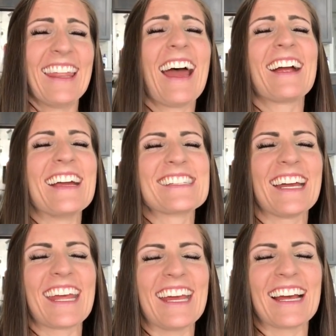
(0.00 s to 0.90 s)
I
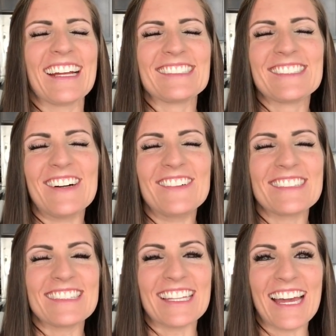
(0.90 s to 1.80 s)
said it. I
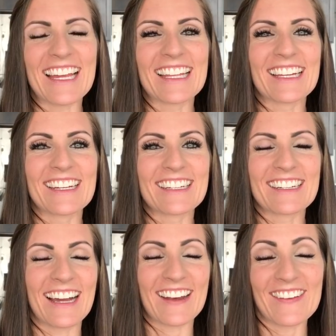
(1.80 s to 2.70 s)
don't like
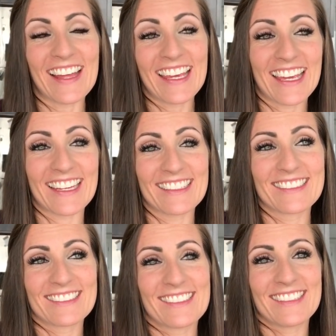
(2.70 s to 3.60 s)
it.
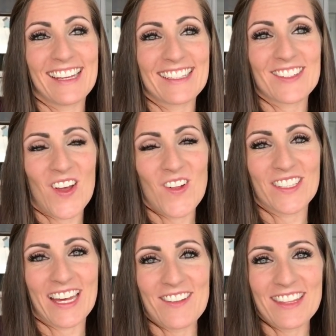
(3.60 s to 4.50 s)
It's
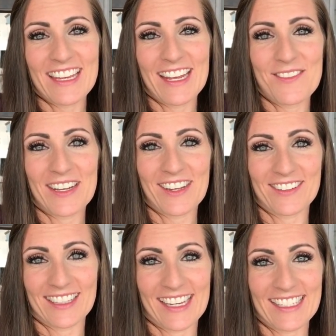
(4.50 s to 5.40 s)
cold. I don't think anybody
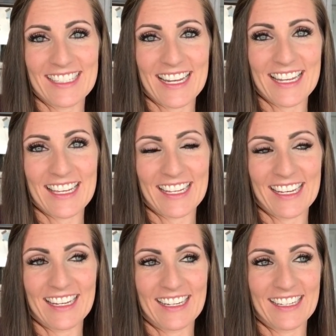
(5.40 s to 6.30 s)
would like standing
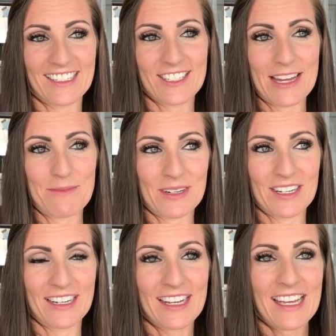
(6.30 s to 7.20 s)
in a
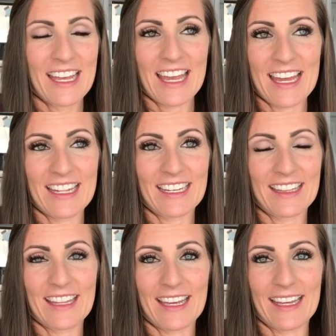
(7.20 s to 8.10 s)
chamber
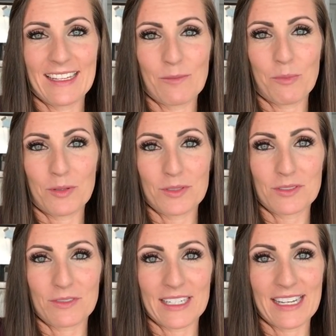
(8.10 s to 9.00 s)
and they
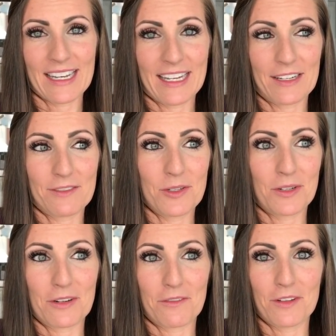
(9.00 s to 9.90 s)
pulse freaking negative
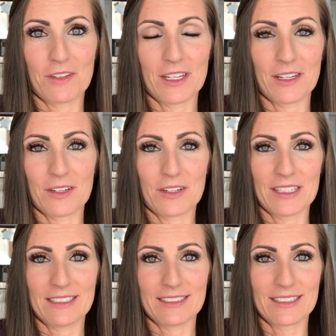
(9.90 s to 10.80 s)
250
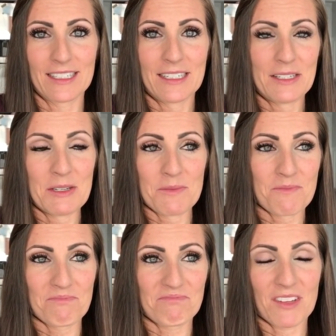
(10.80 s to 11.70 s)
degrees
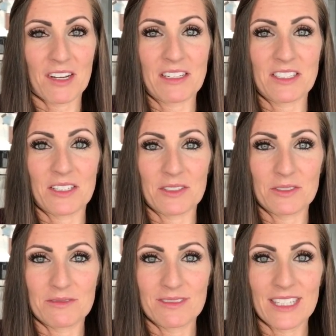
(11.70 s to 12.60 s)
onto
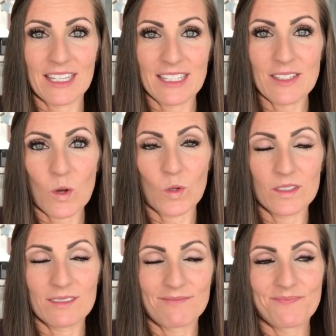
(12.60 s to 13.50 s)
you. Like, it's cold.